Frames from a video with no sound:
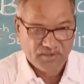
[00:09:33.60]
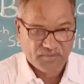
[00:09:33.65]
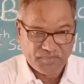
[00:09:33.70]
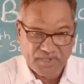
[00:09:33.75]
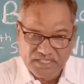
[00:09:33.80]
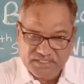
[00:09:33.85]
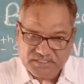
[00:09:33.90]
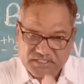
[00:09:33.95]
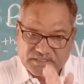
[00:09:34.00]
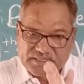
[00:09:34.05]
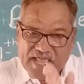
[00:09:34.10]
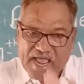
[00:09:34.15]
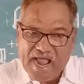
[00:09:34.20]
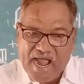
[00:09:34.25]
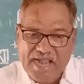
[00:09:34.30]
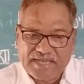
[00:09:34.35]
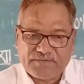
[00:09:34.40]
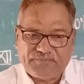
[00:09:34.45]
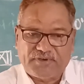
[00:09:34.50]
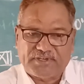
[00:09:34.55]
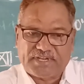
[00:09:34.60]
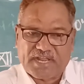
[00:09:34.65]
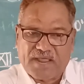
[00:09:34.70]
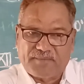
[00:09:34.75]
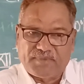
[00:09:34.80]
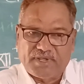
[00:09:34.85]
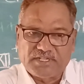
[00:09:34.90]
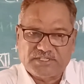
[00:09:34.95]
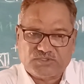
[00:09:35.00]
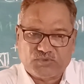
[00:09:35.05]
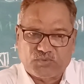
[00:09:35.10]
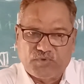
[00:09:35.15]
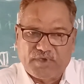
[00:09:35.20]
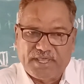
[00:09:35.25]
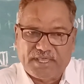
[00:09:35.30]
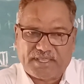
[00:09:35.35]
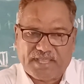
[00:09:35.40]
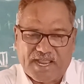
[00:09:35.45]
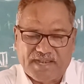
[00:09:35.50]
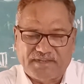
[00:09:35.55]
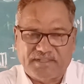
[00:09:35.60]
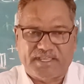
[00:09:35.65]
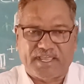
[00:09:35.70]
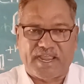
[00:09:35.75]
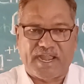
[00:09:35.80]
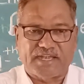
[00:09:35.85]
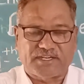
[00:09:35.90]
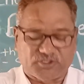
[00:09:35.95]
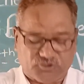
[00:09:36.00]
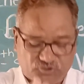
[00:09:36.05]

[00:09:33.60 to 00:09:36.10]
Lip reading: Means that vitamins we can get